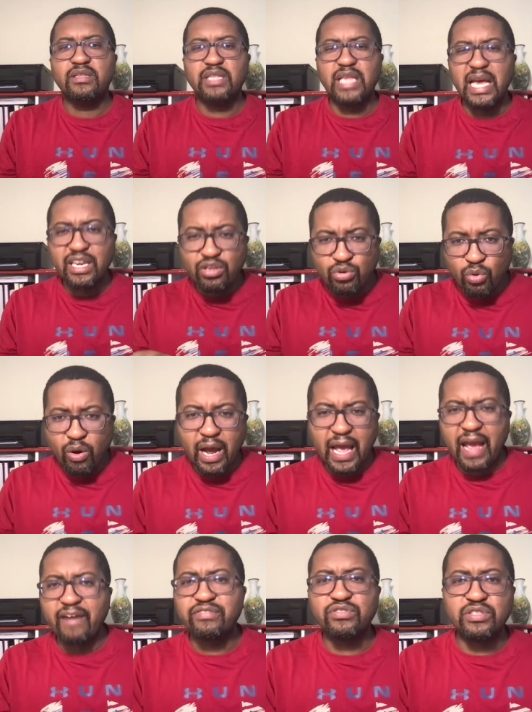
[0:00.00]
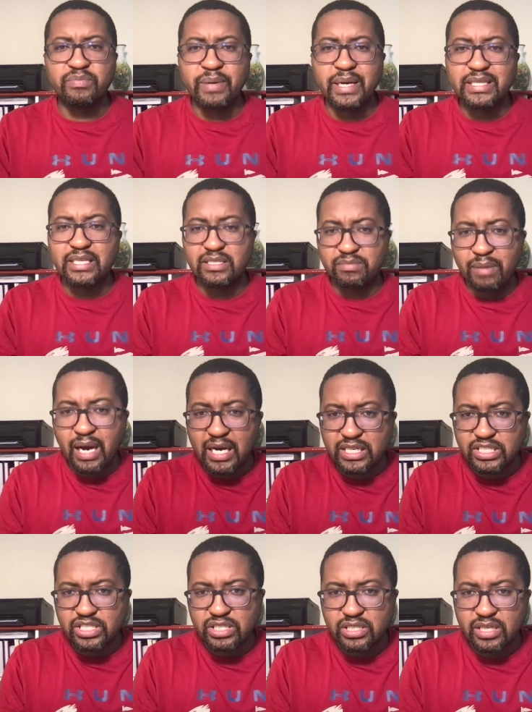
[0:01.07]
then you won't have to spend as
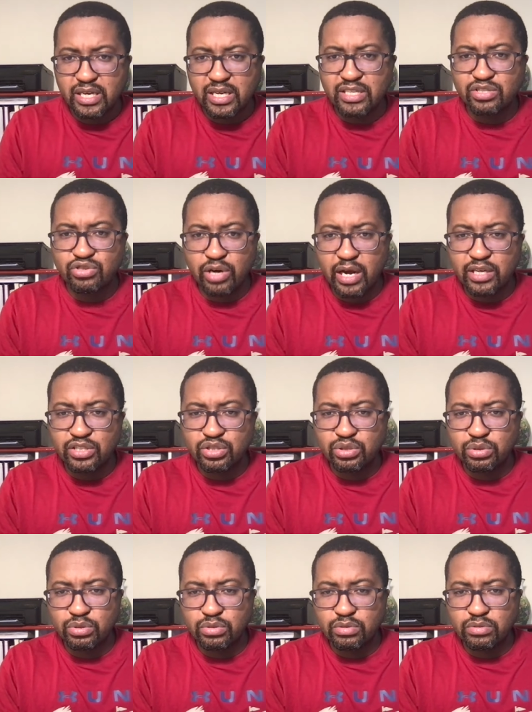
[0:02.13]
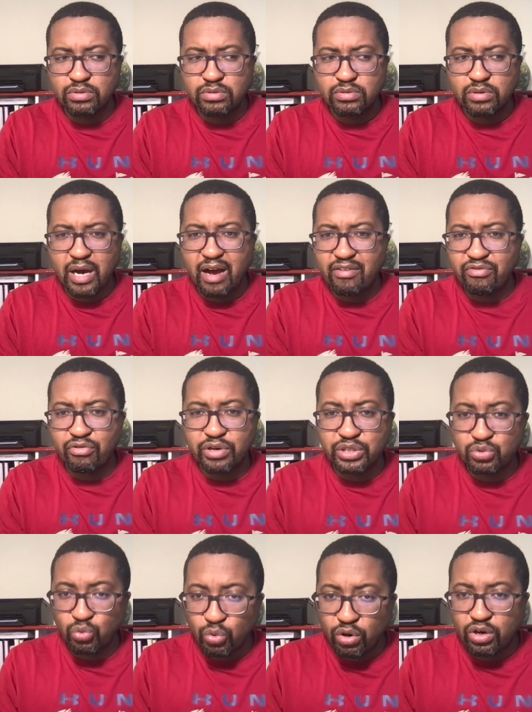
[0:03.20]
much in trying to avoid
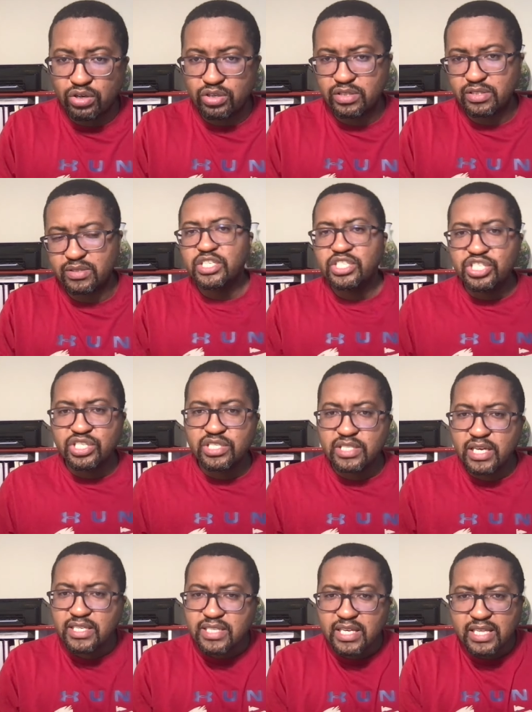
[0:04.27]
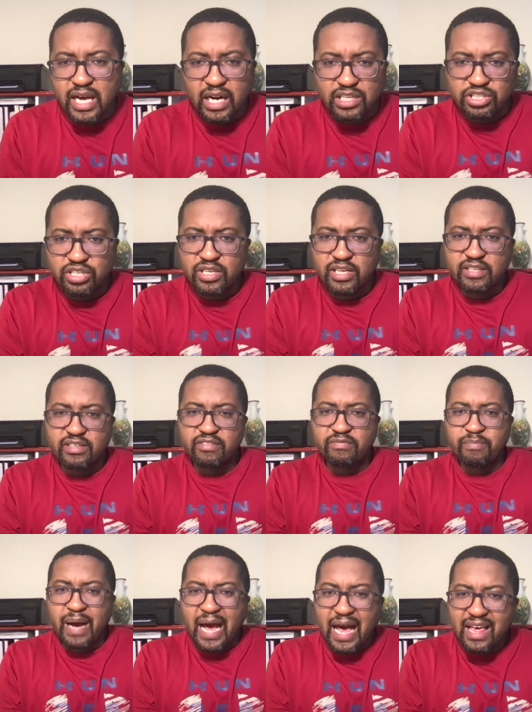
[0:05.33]
wars. She says that the alternative
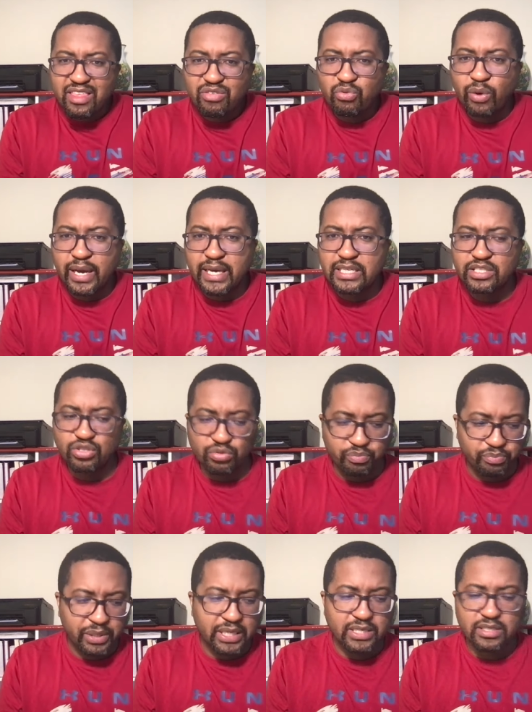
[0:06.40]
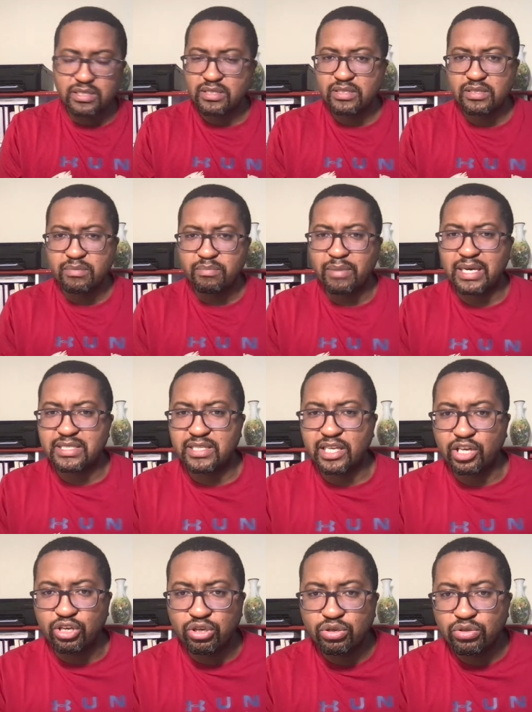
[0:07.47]
pathways to peace must
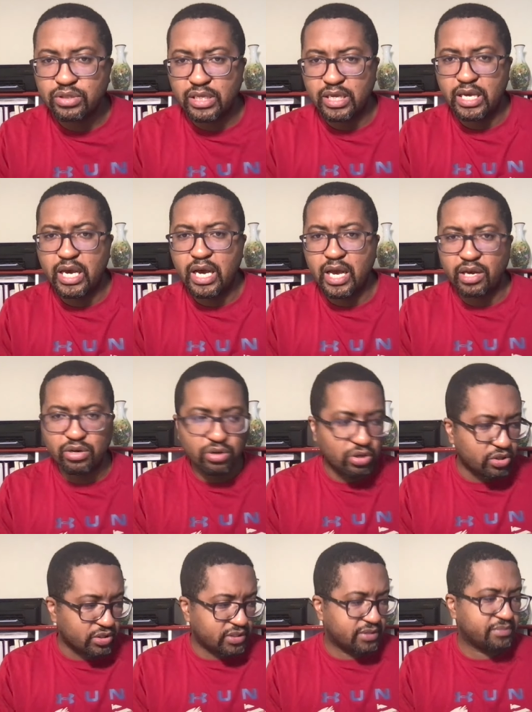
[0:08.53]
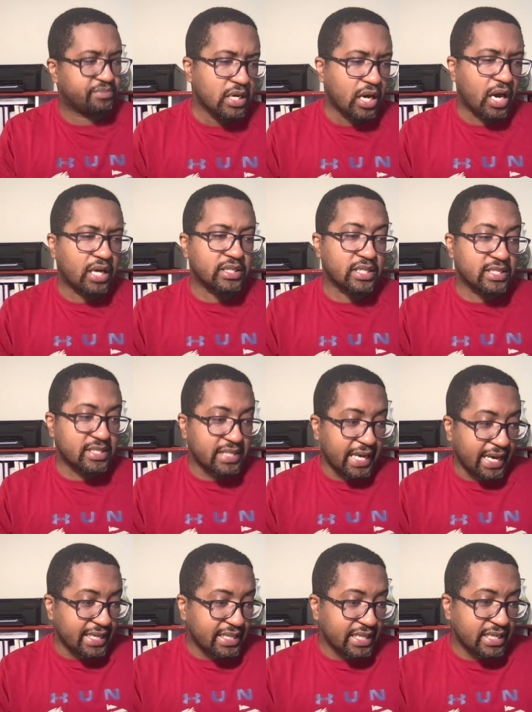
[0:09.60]
include, here I quote,
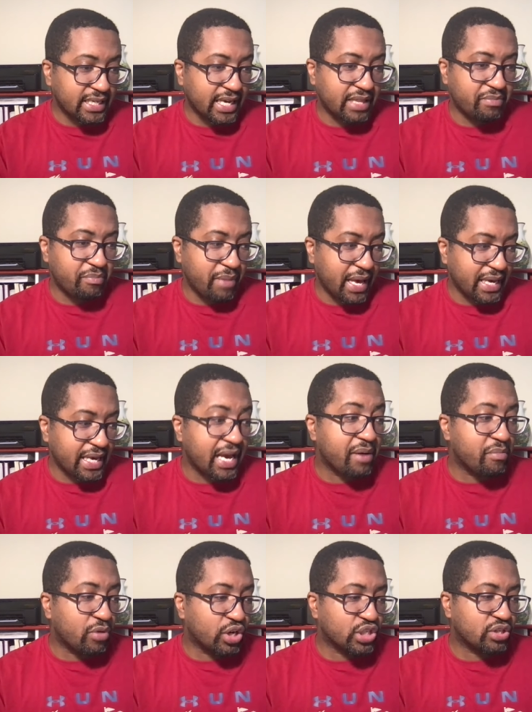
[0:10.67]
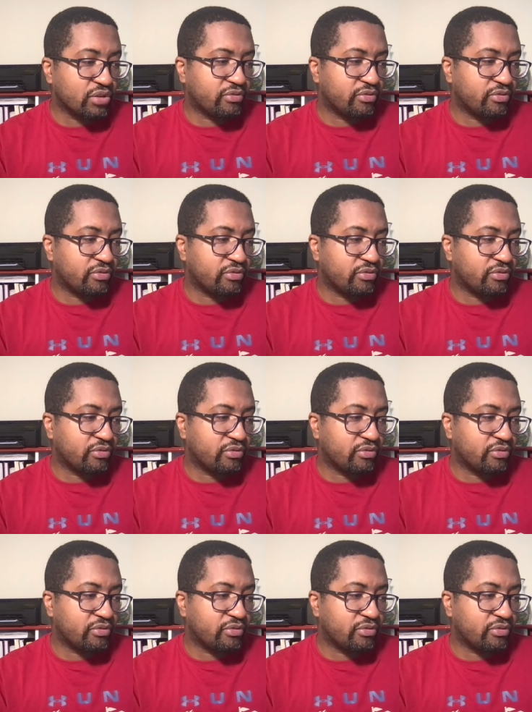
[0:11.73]
understanding and making most of